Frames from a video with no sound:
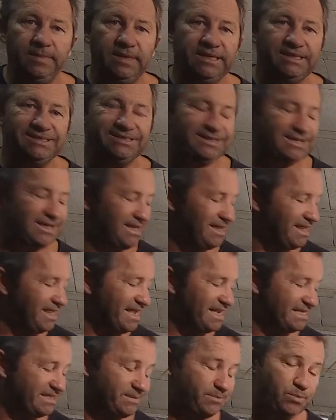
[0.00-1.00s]
It's a
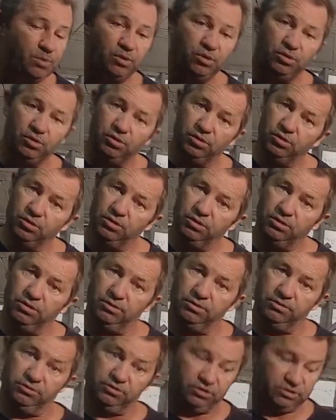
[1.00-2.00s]
Les Paul,
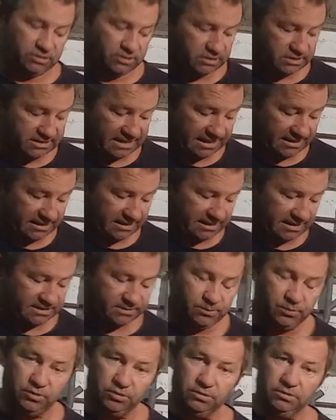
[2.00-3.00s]
just a standard Les
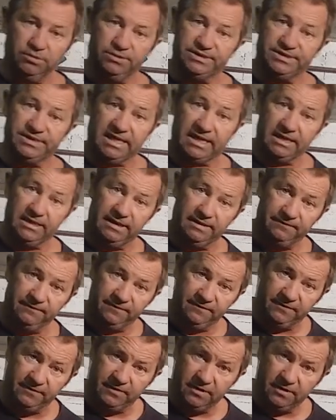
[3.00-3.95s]
Paul scale length,